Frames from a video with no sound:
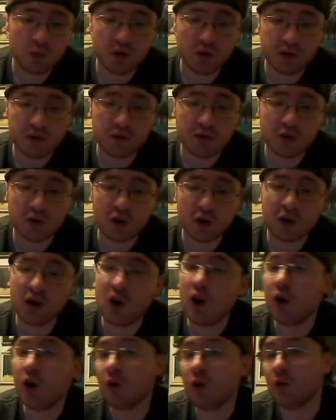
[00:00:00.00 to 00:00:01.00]
with starring
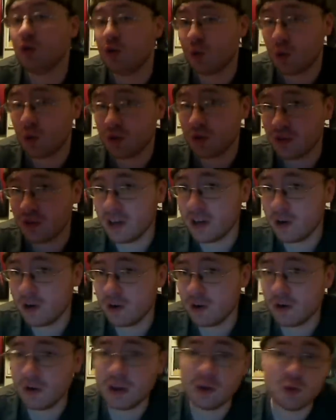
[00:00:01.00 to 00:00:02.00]
Arnold
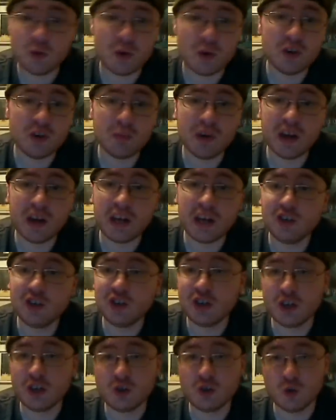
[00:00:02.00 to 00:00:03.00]
Schwarzenegger and directed by
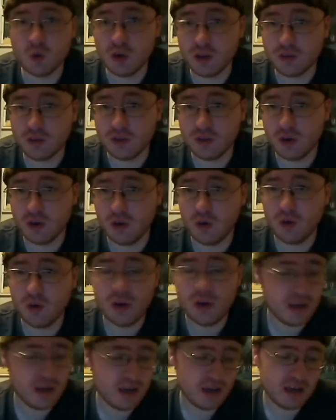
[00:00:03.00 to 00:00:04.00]
Chuck Russell,
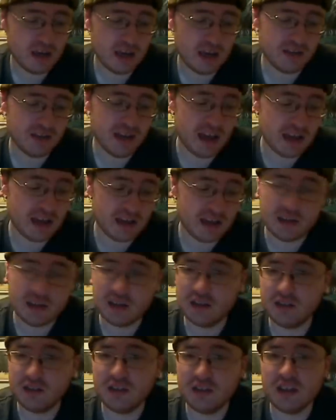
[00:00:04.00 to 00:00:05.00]
and that
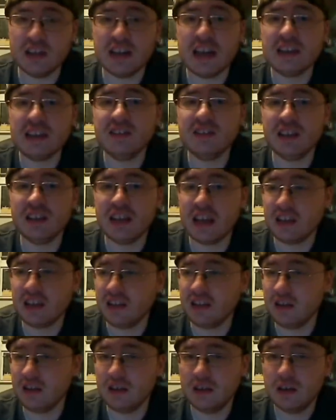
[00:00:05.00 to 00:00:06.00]
is the
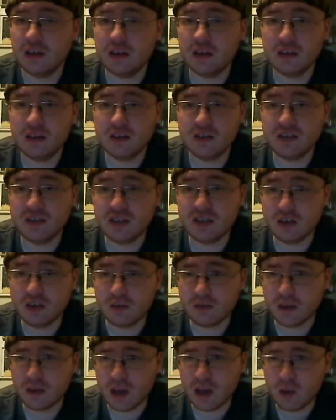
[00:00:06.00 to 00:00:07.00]

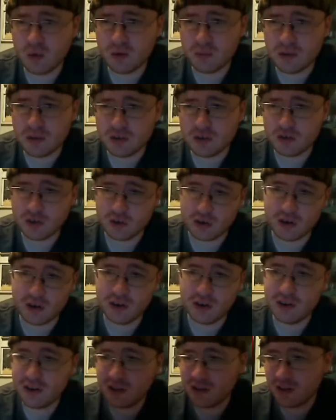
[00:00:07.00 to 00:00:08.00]
1996, I want to make sure,
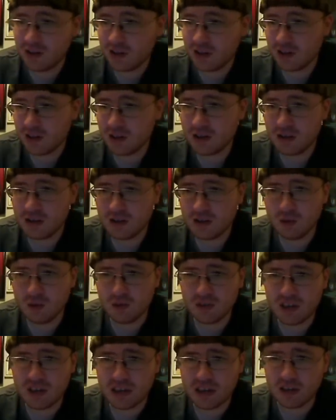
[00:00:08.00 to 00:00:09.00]
this
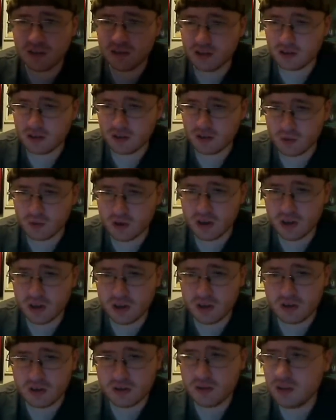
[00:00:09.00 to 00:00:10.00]
was 96,
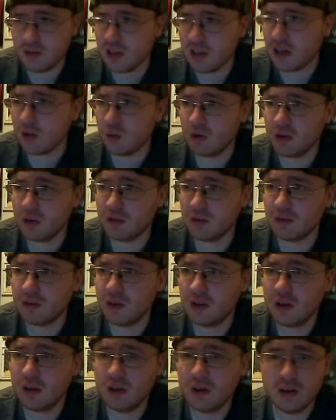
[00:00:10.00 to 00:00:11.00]
right? Yeah, it was.
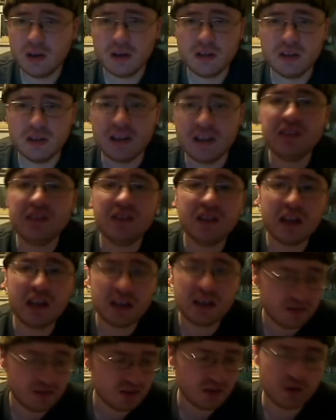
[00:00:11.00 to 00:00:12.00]

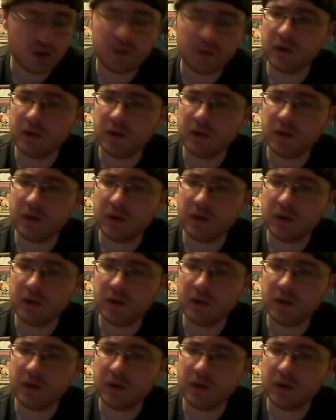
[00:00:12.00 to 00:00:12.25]
1996